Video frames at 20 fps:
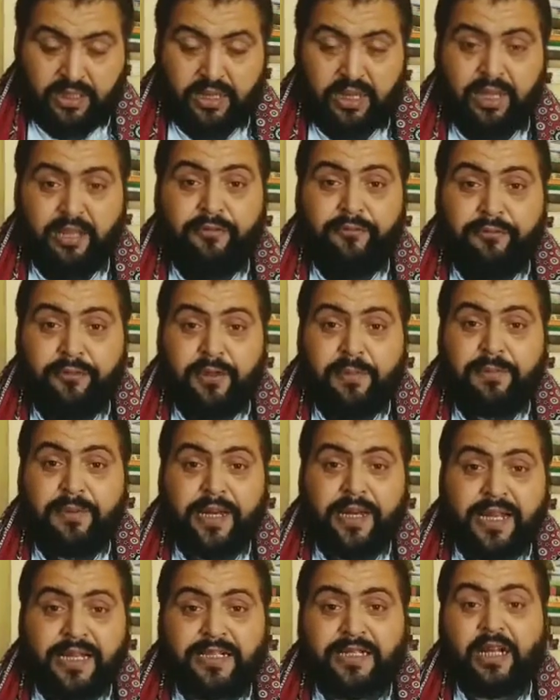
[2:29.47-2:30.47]
If we
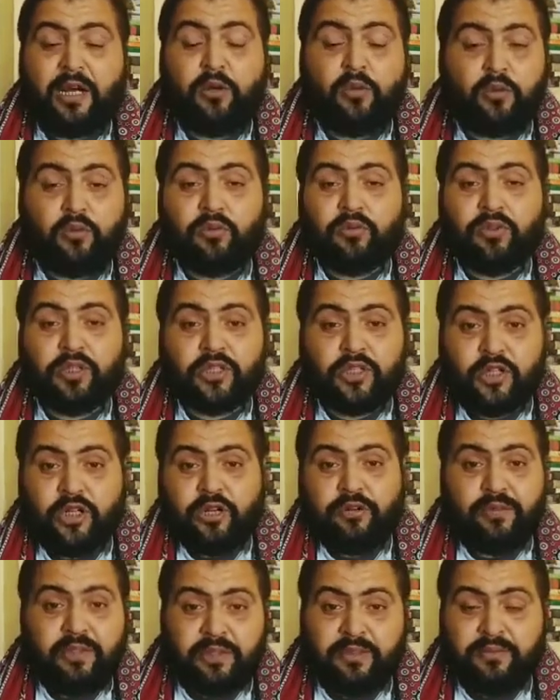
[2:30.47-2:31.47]
break down this
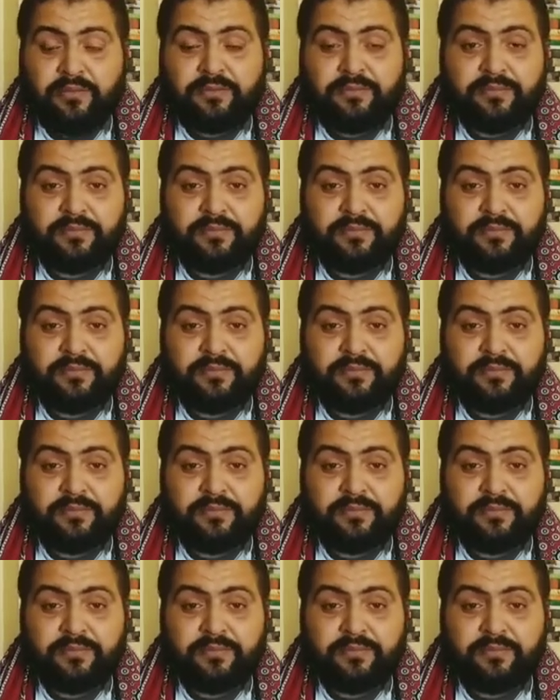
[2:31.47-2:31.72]
novel